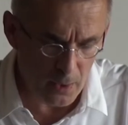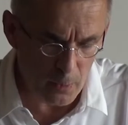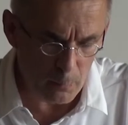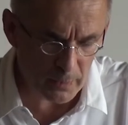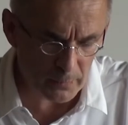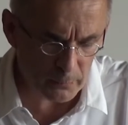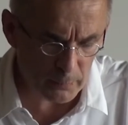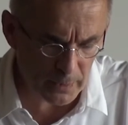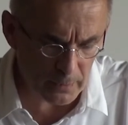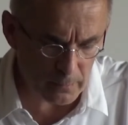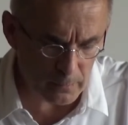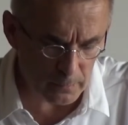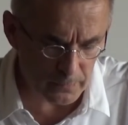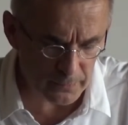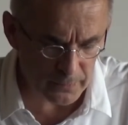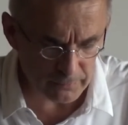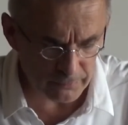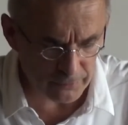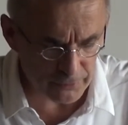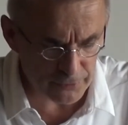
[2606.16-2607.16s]
What we call
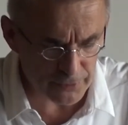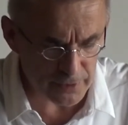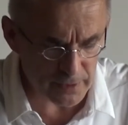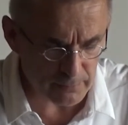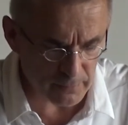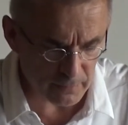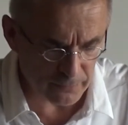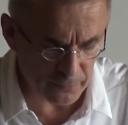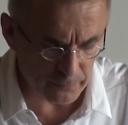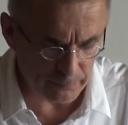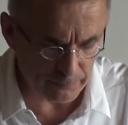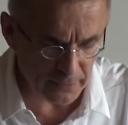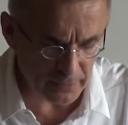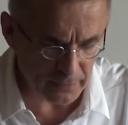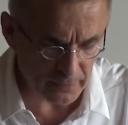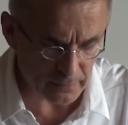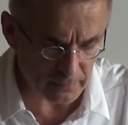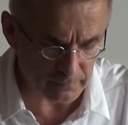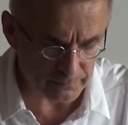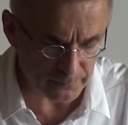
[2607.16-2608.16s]
the regime of
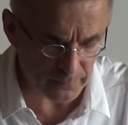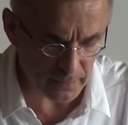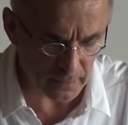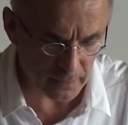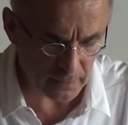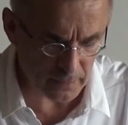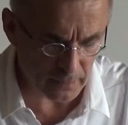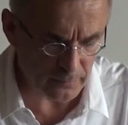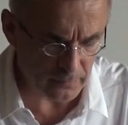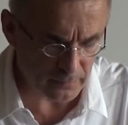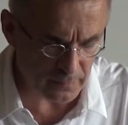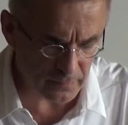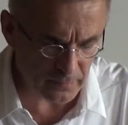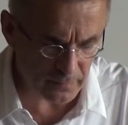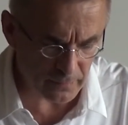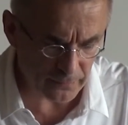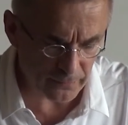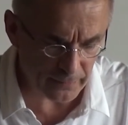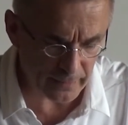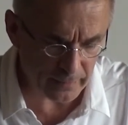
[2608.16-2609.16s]
opinion can to this
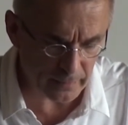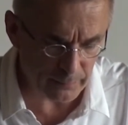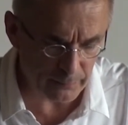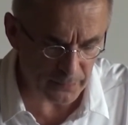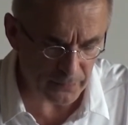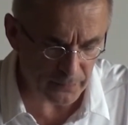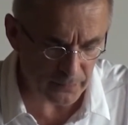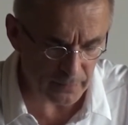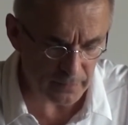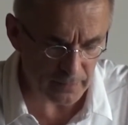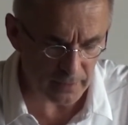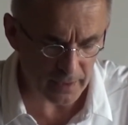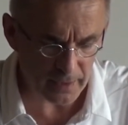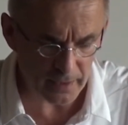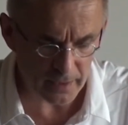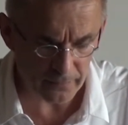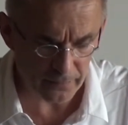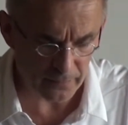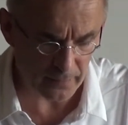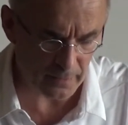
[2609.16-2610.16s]
effect be seen
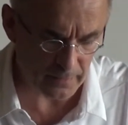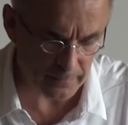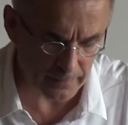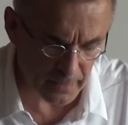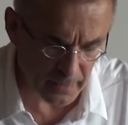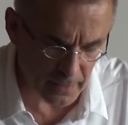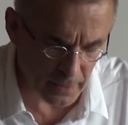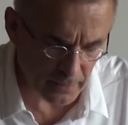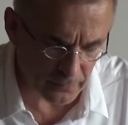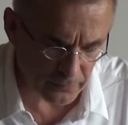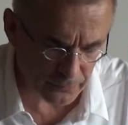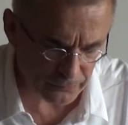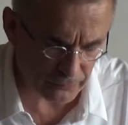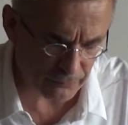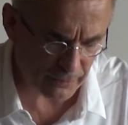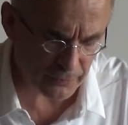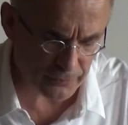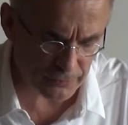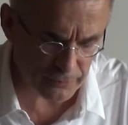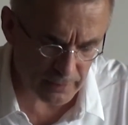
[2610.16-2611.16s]
as a
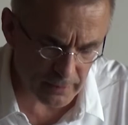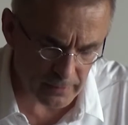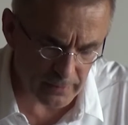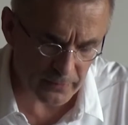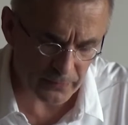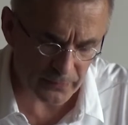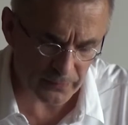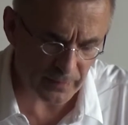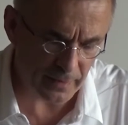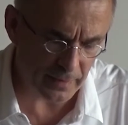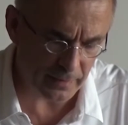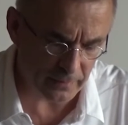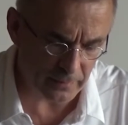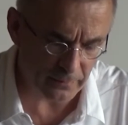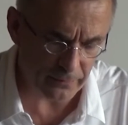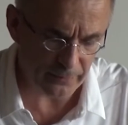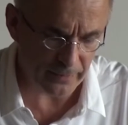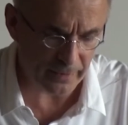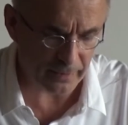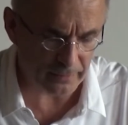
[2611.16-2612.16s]
structural side
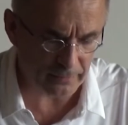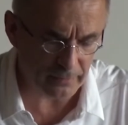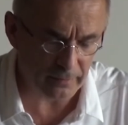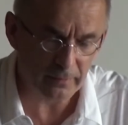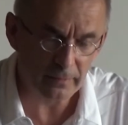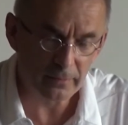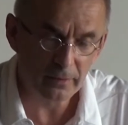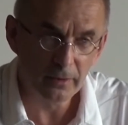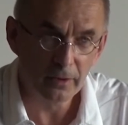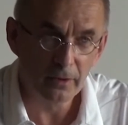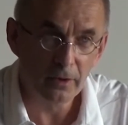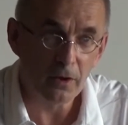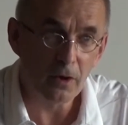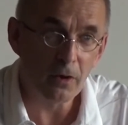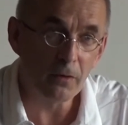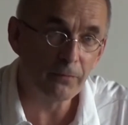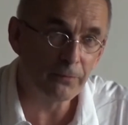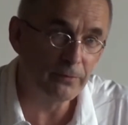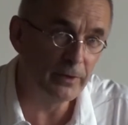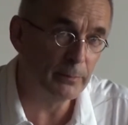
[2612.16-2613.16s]
effect
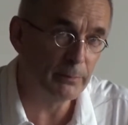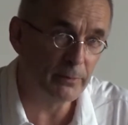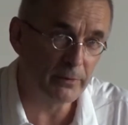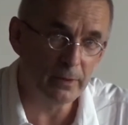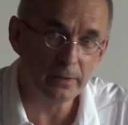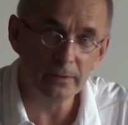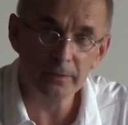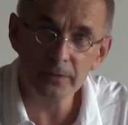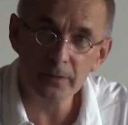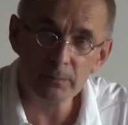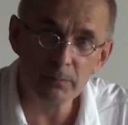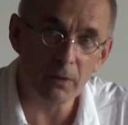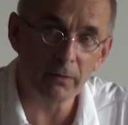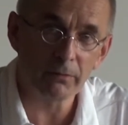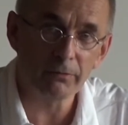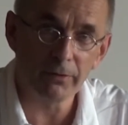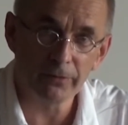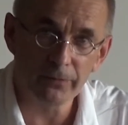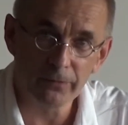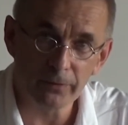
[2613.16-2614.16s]
of liberal
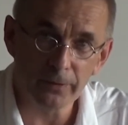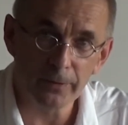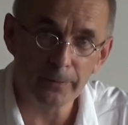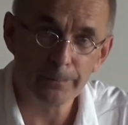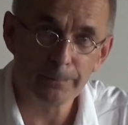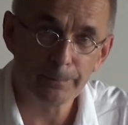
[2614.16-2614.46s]
democracy.